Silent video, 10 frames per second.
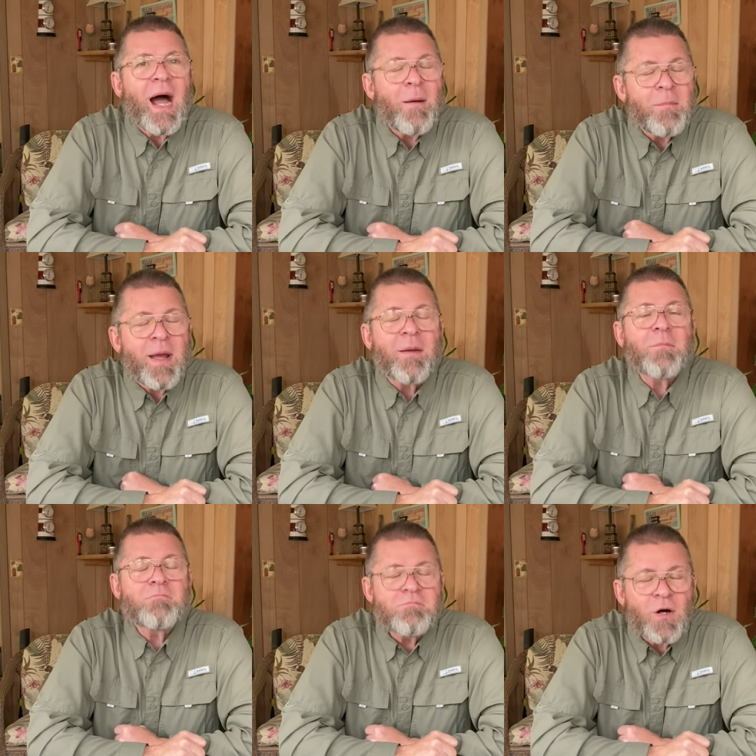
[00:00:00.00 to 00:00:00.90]
I bet
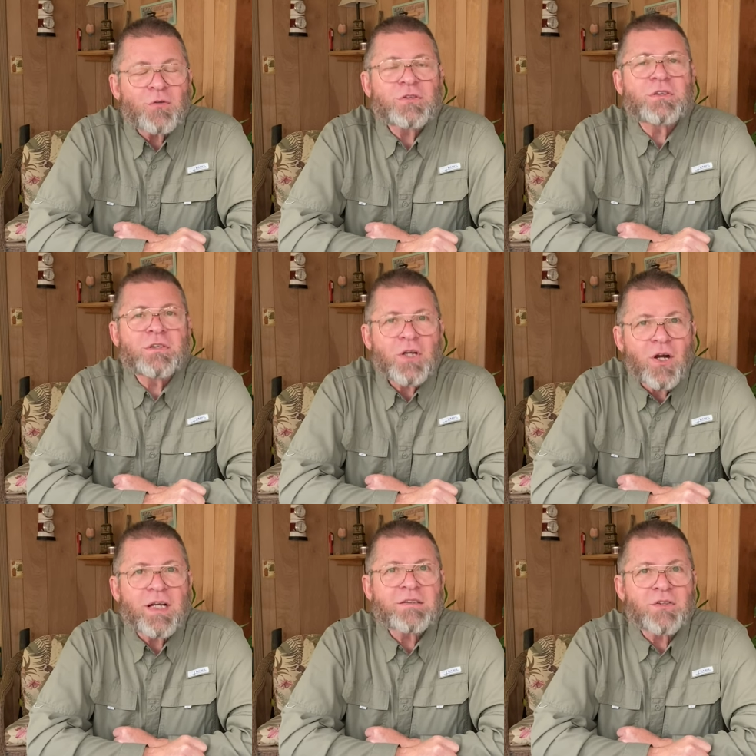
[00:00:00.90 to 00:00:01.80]
most
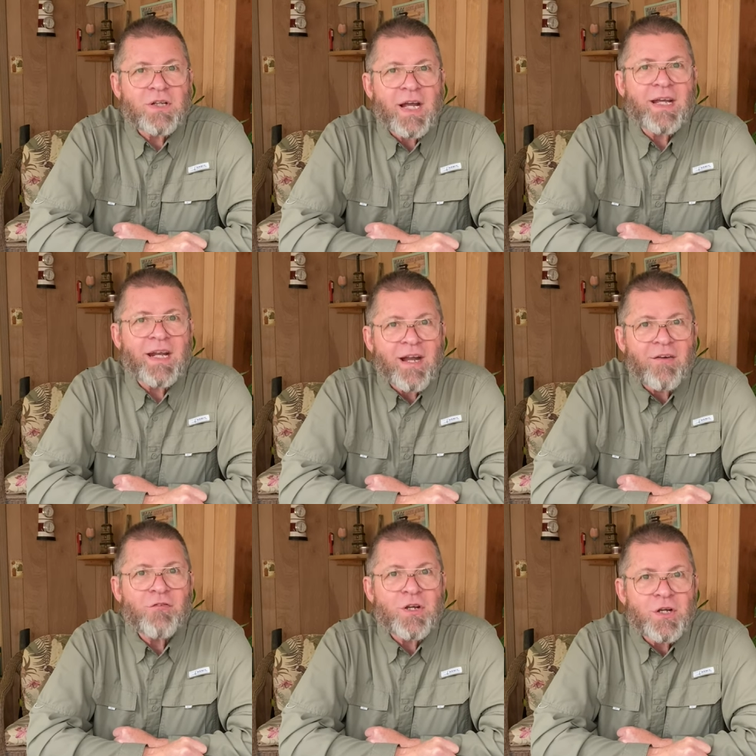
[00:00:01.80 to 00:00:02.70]
turkeys are taken
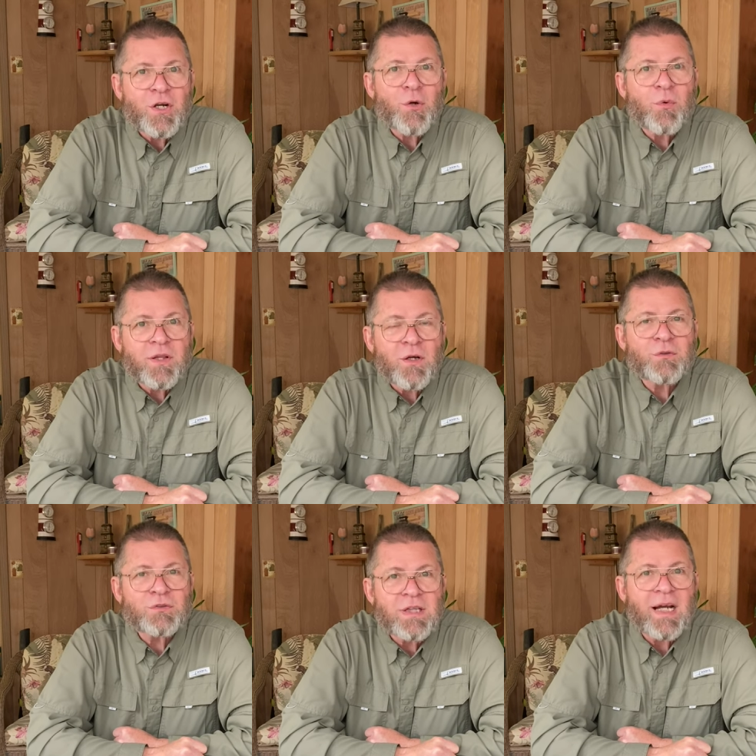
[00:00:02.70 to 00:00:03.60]
every year with
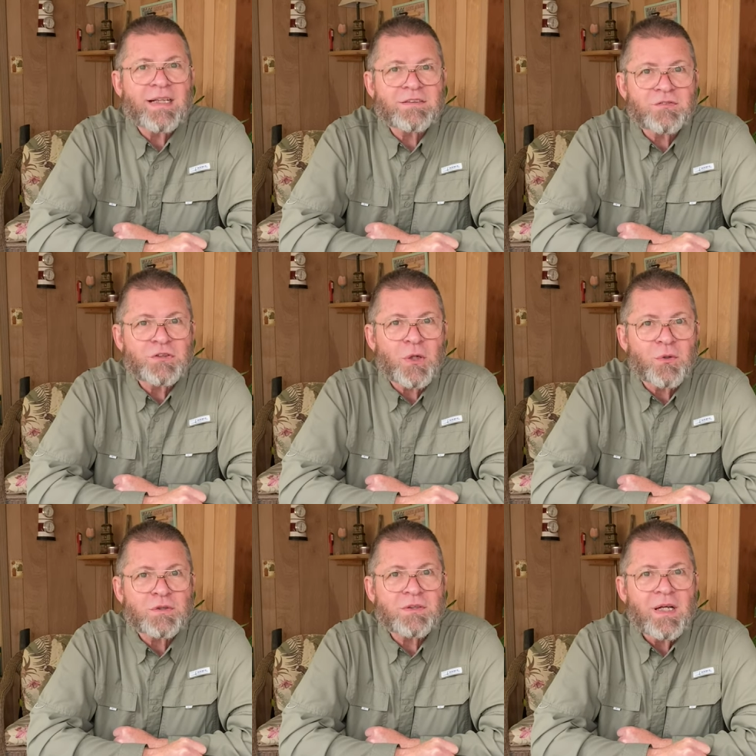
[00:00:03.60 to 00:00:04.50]
those kinds of
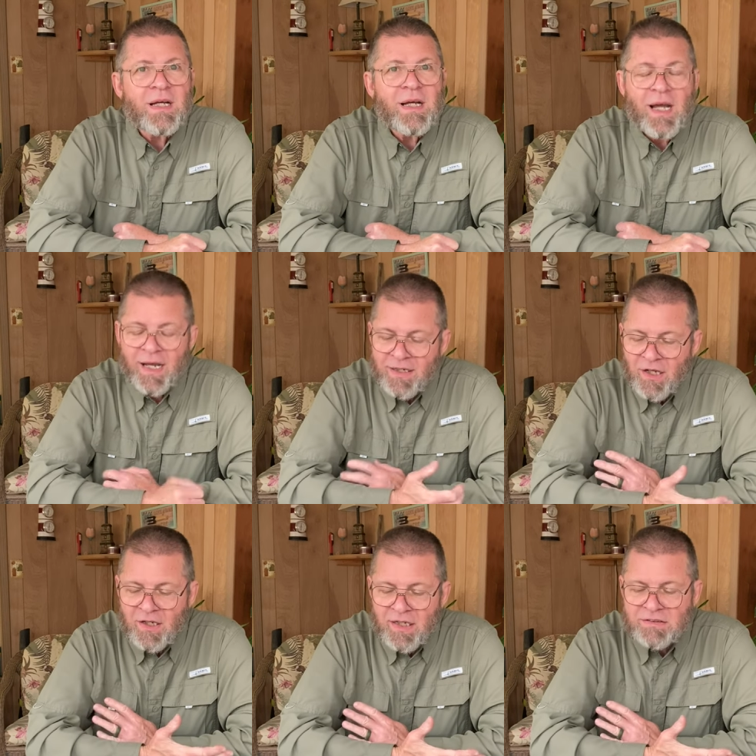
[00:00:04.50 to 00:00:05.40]
chokes. and
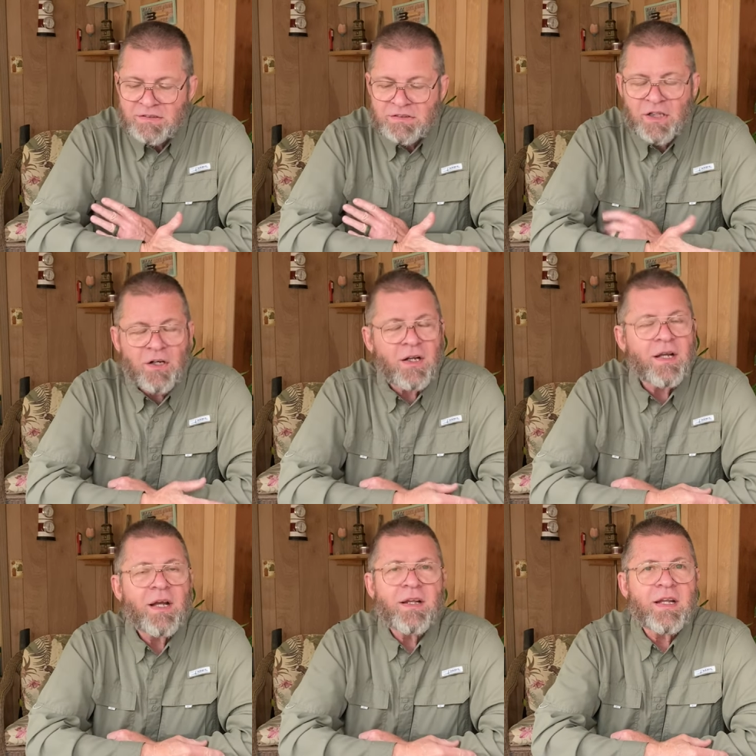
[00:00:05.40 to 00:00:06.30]
not necessarily
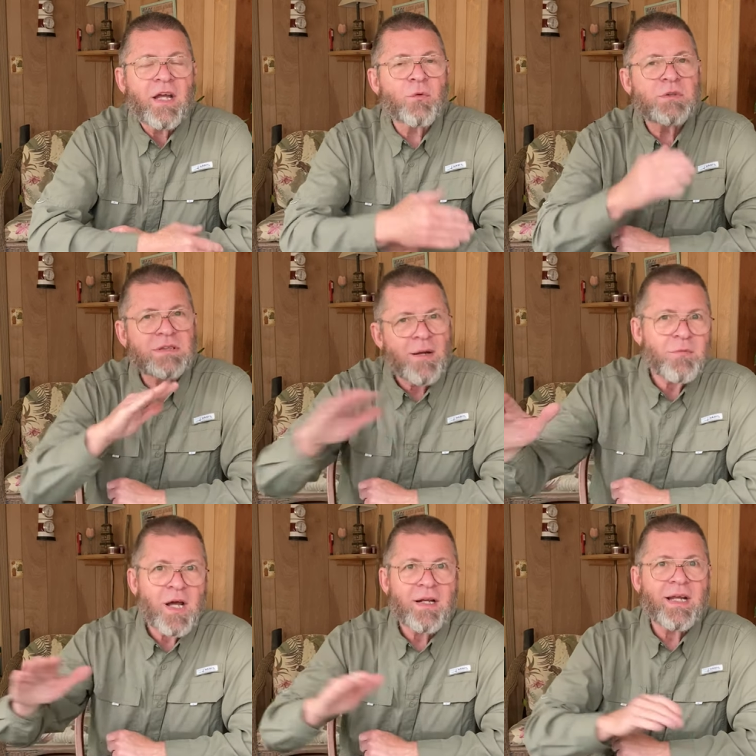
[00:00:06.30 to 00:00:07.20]
the other ones. I'm
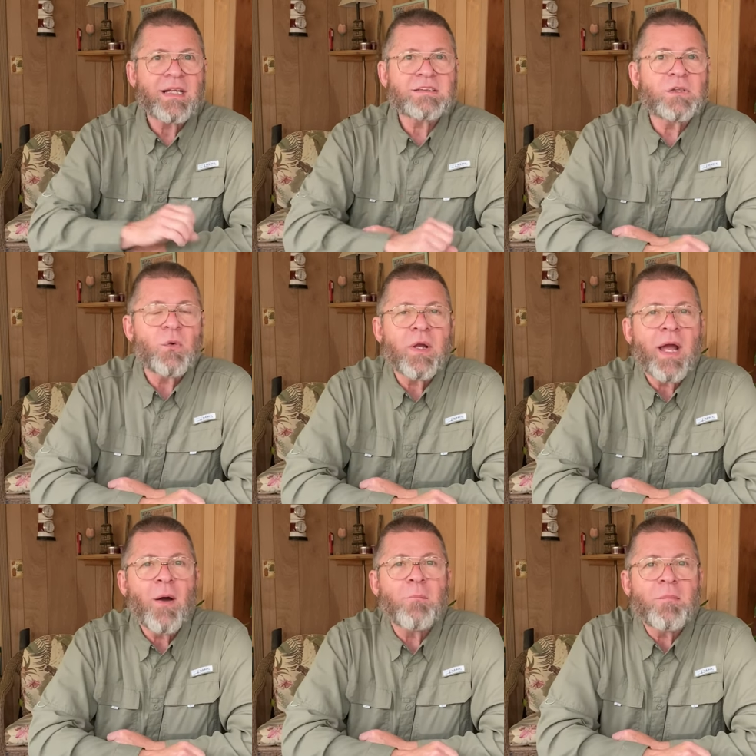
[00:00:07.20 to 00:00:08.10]
not against going
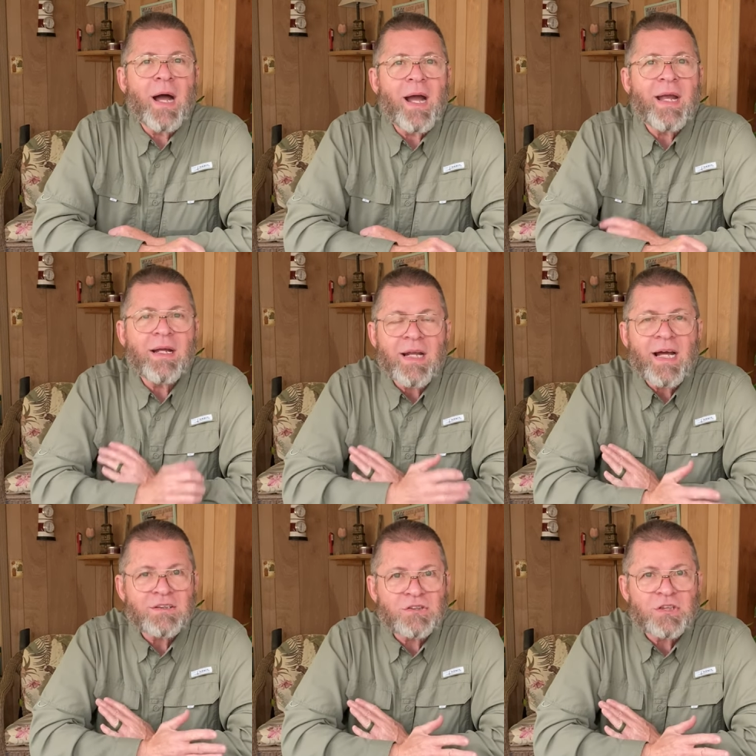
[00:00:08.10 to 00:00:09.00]
out and buying a
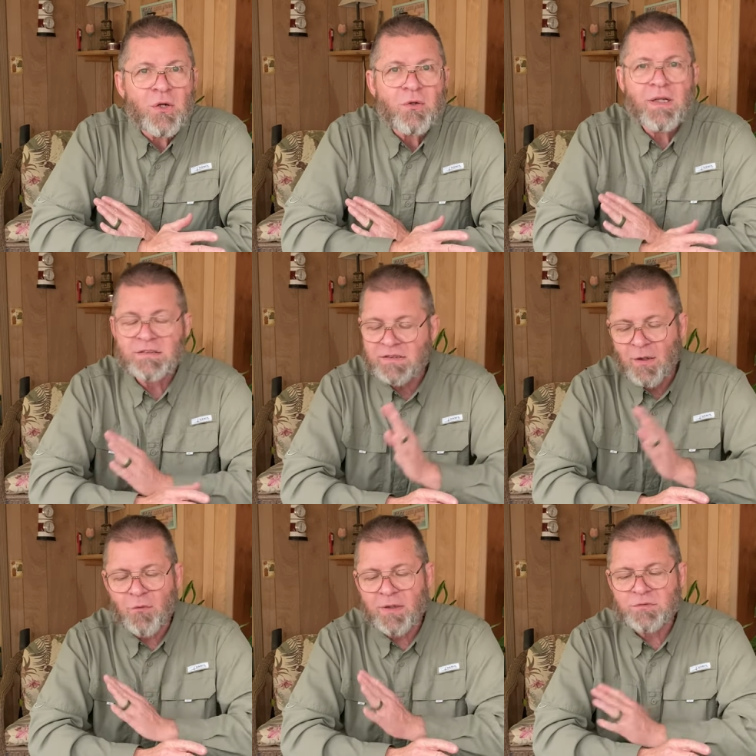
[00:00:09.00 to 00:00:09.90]
nice choke. That's not
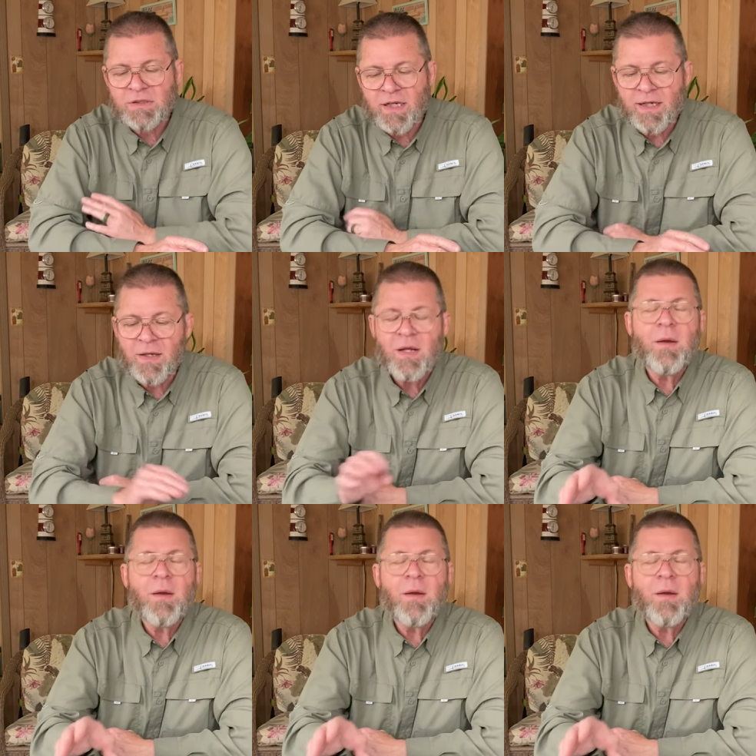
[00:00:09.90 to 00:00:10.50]
what I'm saying.